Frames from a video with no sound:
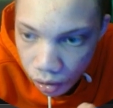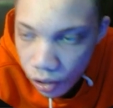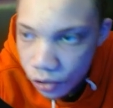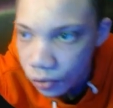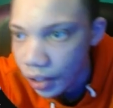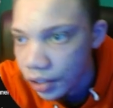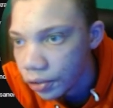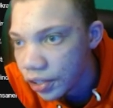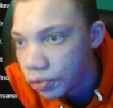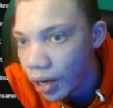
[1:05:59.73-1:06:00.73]
So yeah, so
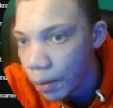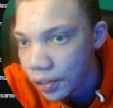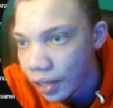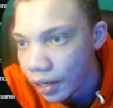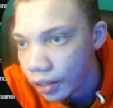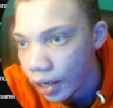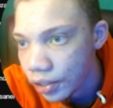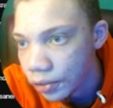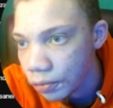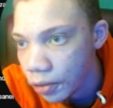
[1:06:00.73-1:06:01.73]
this will help us out a lot.
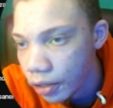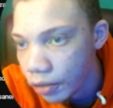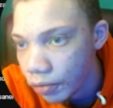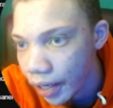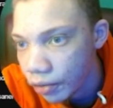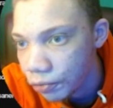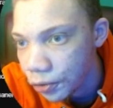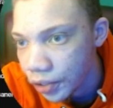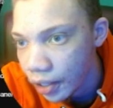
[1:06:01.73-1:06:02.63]
So we'll go to right here, view